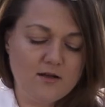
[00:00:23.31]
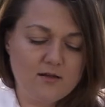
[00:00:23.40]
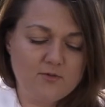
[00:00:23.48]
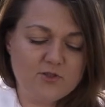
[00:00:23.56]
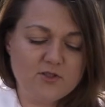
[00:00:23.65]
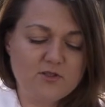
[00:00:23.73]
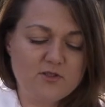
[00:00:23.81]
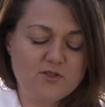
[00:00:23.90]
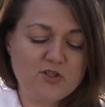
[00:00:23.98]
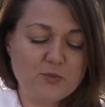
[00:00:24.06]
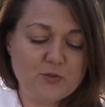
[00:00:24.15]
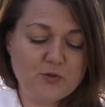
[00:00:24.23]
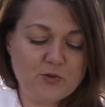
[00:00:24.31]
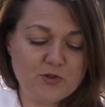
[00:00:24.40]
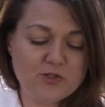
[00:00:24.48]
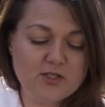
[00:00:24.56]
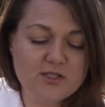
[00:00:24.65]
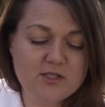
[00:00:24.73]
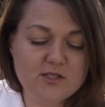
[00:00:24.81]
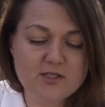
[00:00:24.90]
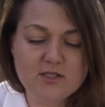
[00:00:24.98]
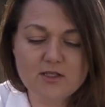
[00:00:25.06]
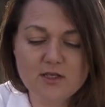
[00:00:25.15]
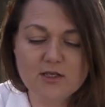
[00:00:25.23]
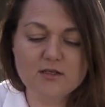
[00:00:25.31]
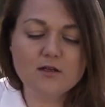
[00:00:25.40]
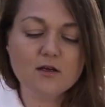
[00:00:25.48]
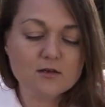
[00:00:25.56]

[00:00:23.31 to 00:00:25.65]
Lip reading: which is super gorgeous and dilly and